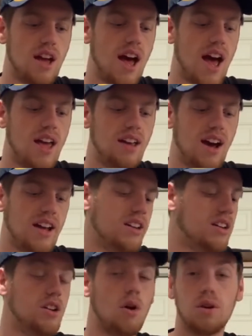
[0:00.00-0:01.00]
I
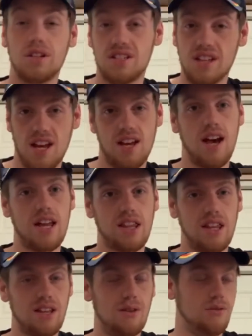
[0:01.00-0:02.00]
didn't know what to say.
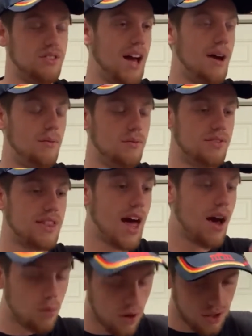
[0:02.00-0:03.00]

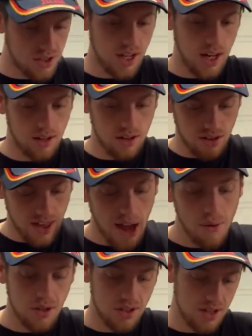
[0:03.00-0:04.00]
That one
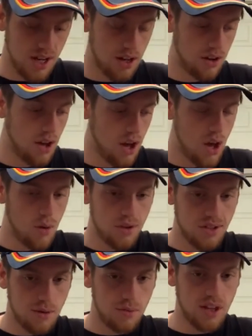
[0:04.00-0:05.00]
scene
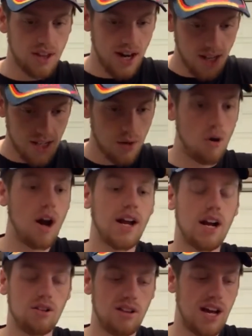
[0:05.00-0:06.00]
was something that I did walk
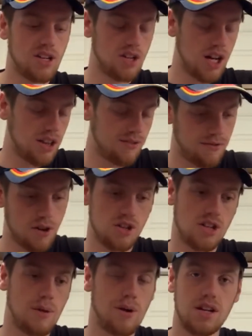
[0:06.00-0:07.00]
out of The Last Jedi the
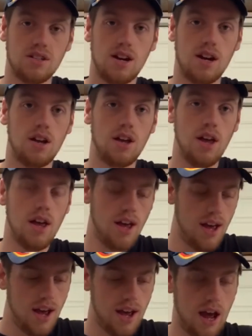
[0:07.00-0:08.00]
first time I saw it
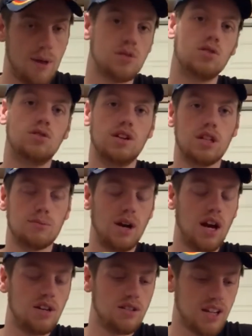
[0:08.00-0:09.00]
and absolutely
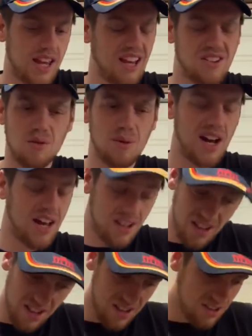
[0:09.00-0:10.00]
despised. And Canto Bight,
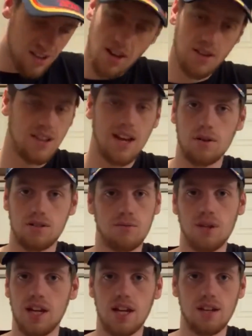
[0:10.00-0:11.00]
that was
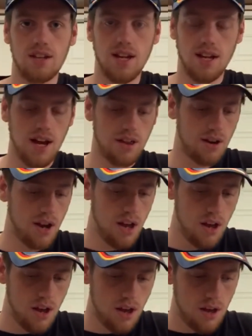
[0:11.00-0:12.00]
something I didn't like either,
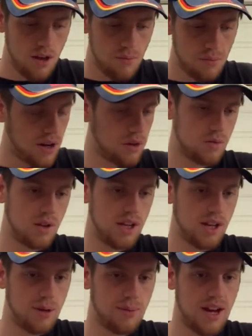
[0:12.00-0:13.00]
but I was willing
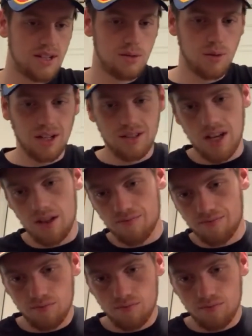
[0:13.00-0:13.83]
to get past it because I